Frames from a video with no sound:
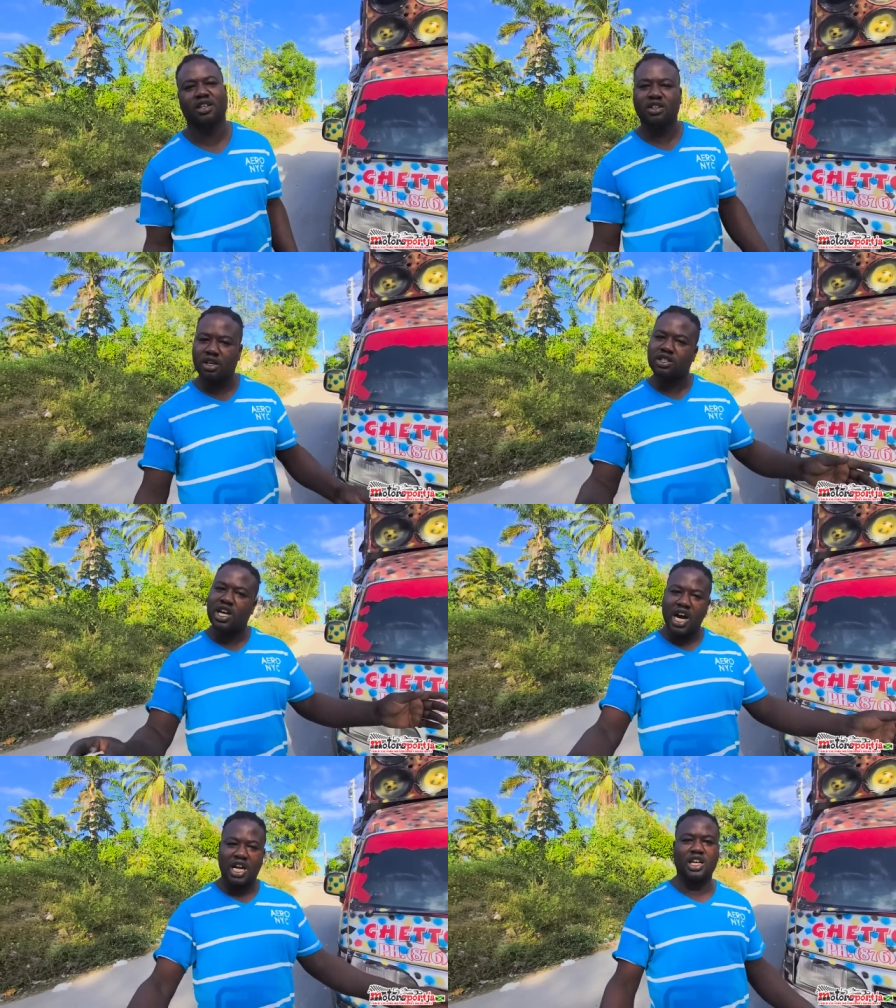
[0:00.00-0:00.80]
Just
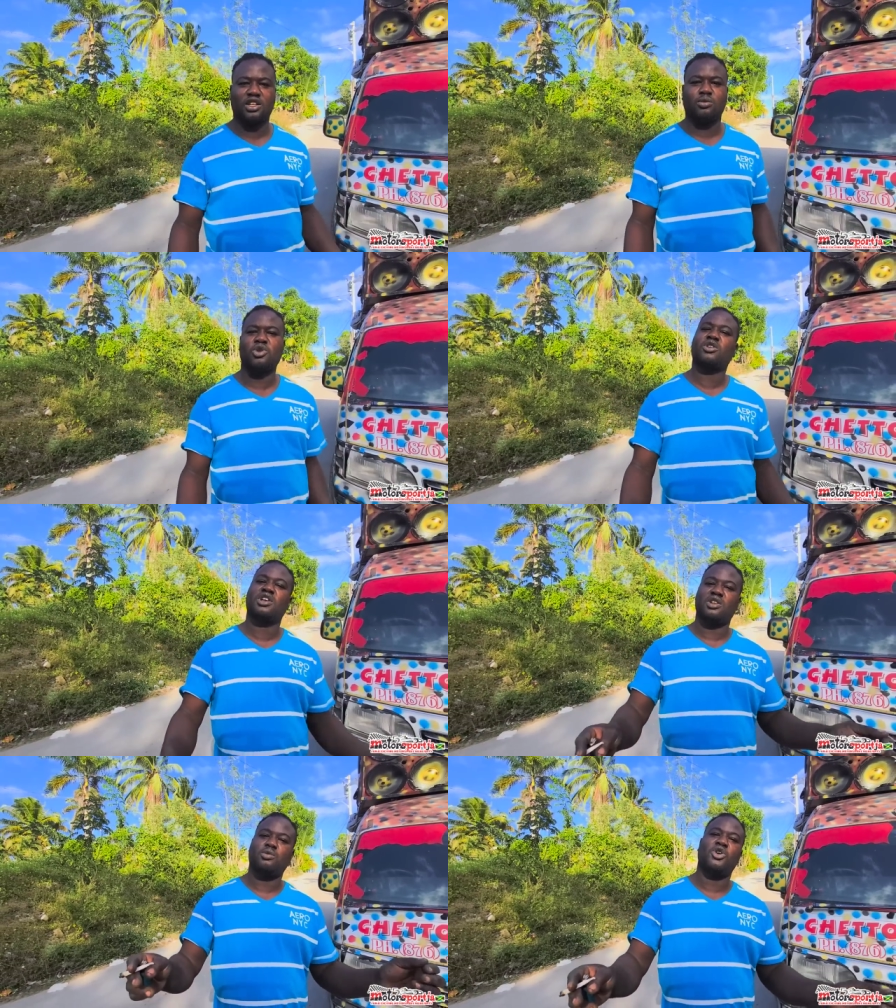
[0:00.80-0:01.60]
call Ghetto Bug.
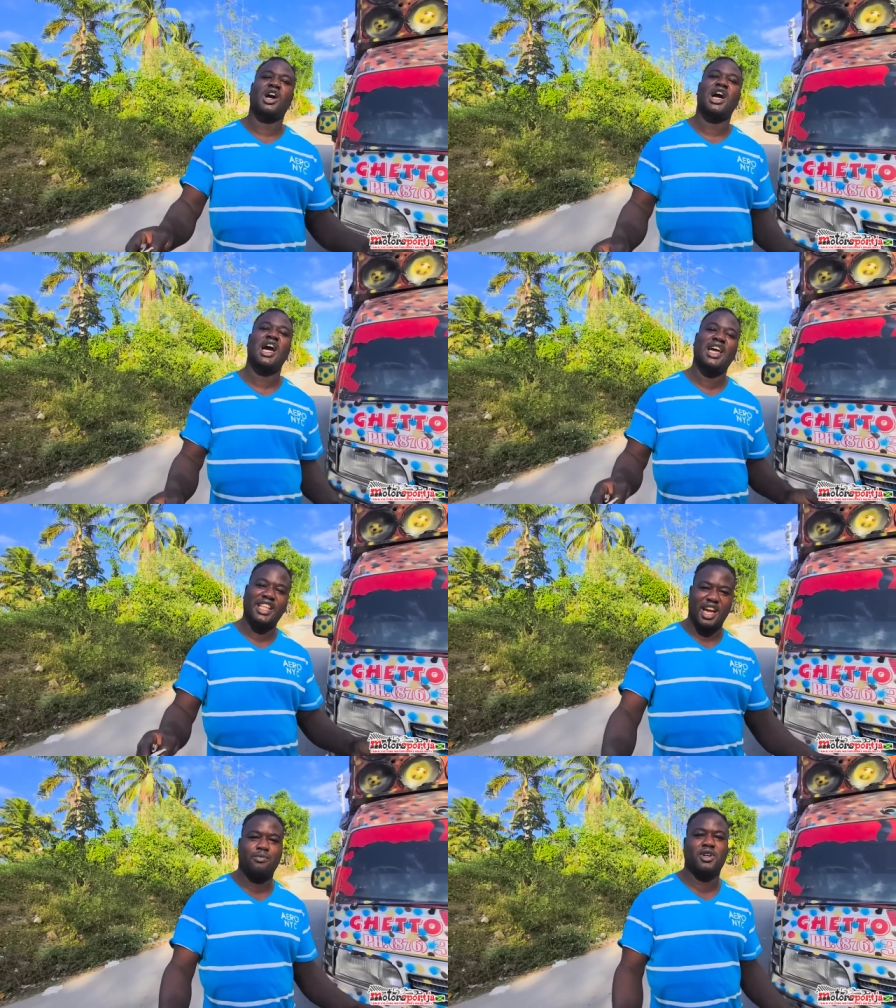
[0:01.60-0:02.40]
Ghetto Bug an
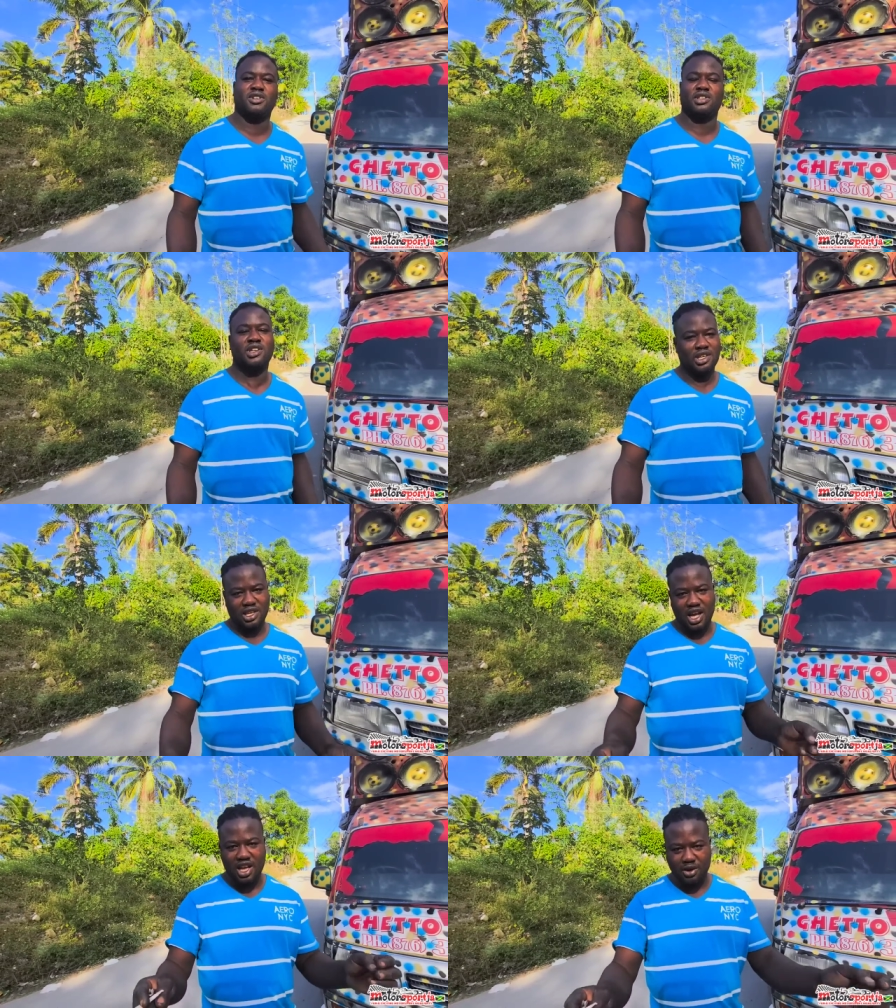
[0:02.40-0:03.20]
idea man.
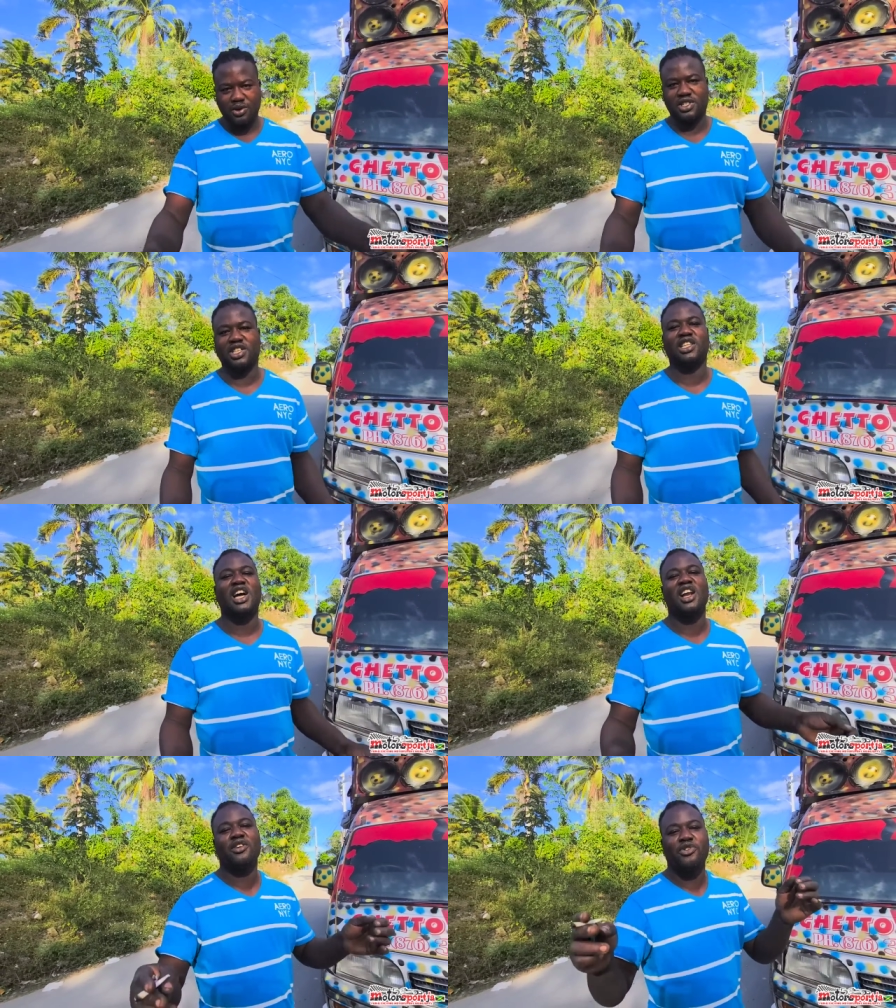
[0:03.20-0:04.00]
And you will see it.
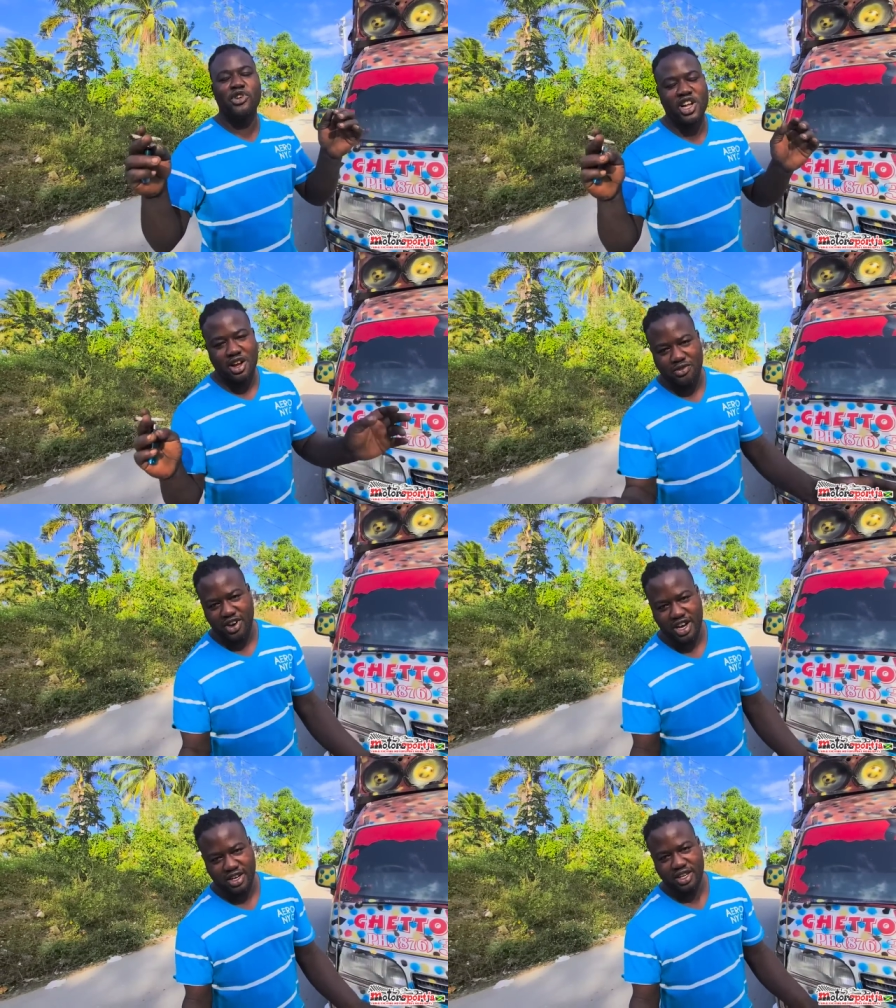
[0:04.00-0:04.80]
All if rain or
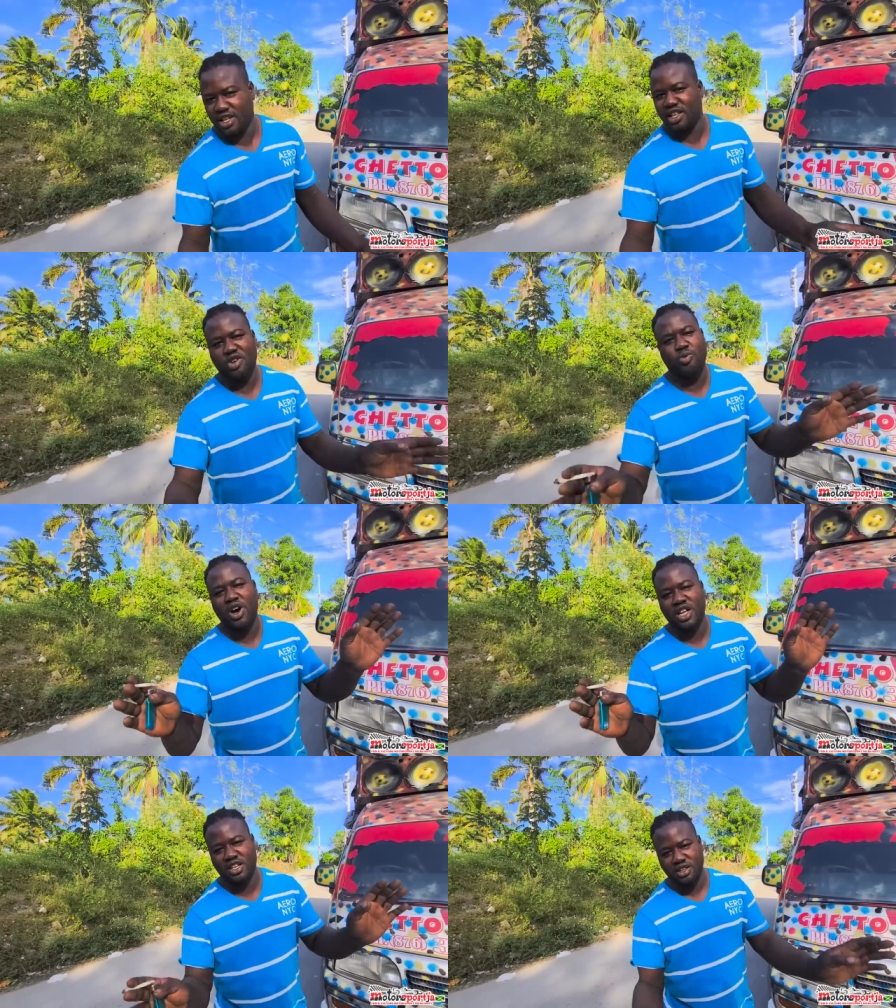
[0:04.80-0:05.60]
fall, your
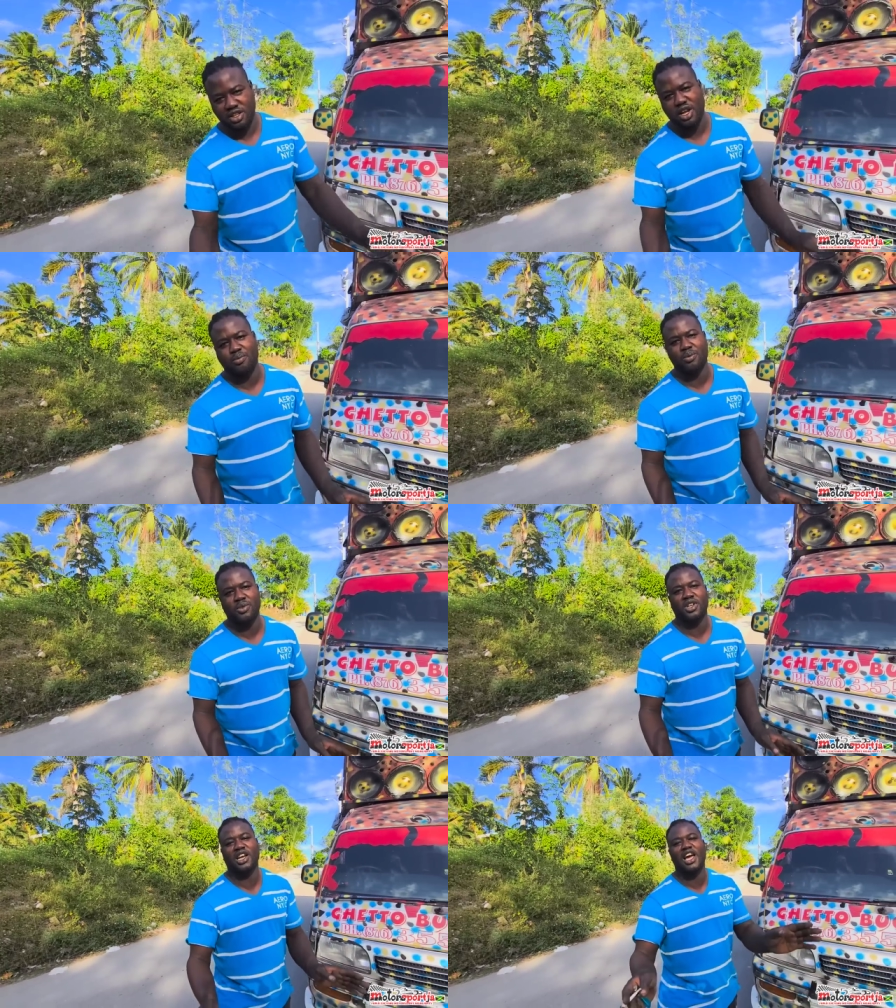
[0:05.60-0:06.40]
party not top.
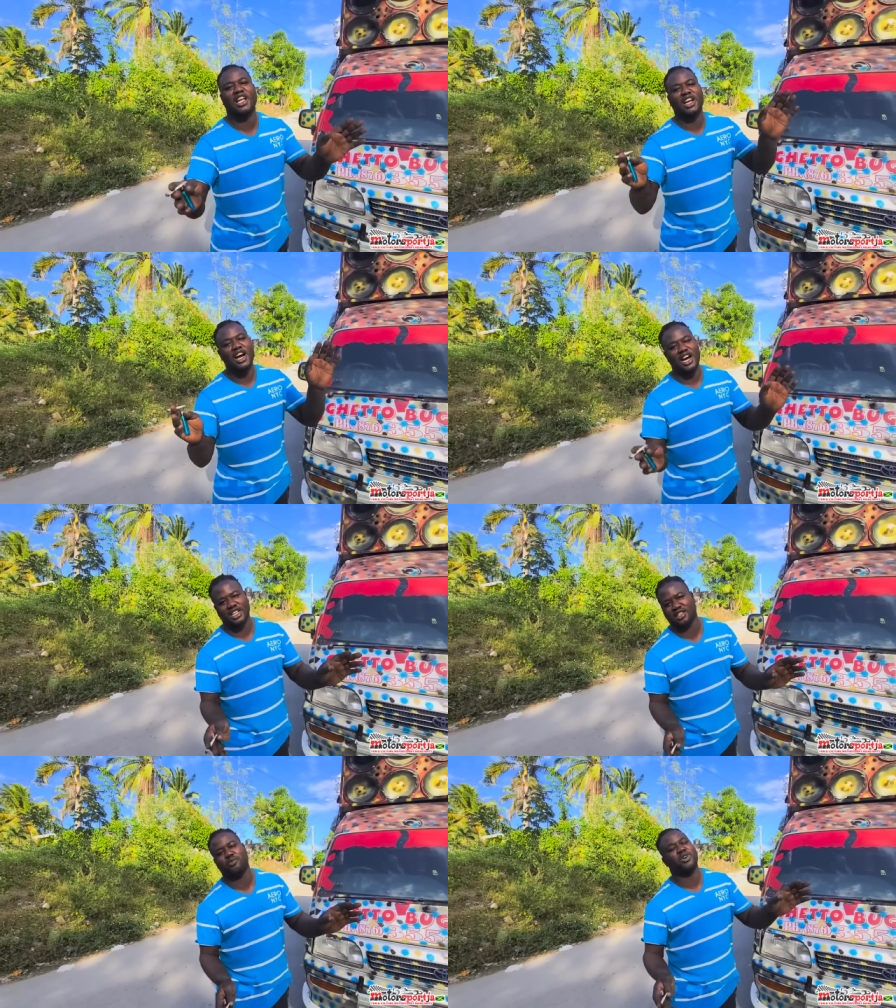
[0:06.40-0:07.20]
Light
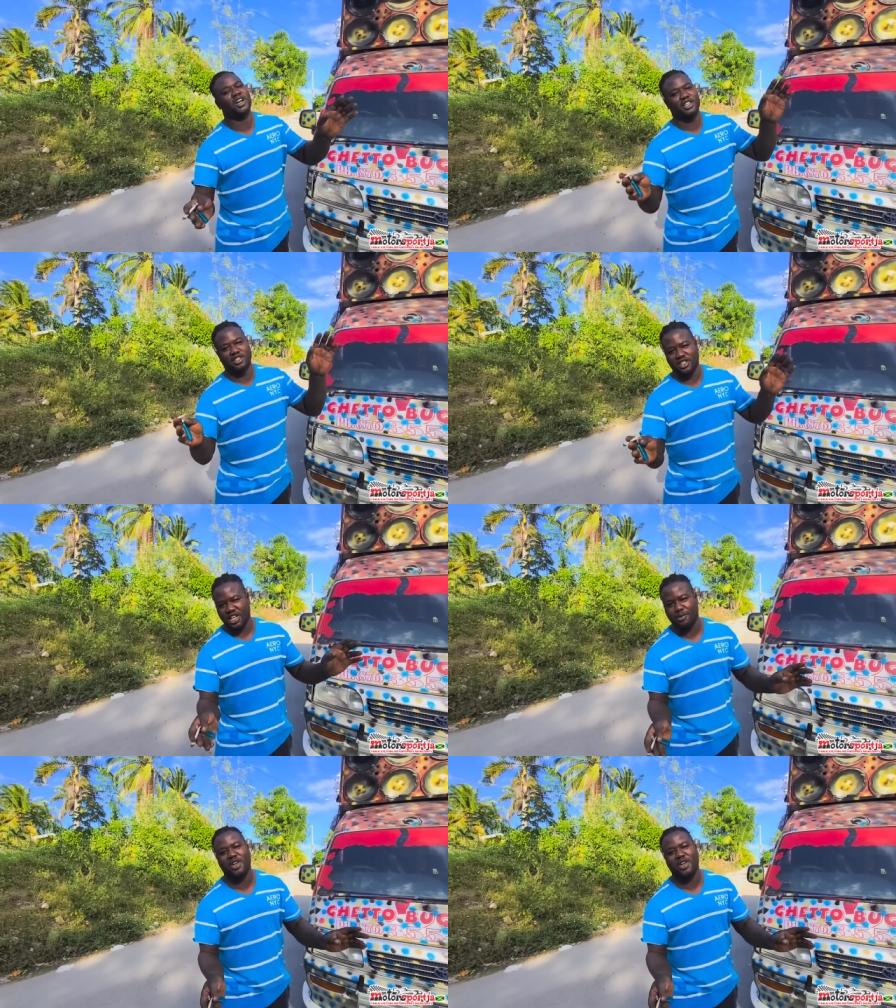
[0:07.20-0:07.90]
gone, your party not top.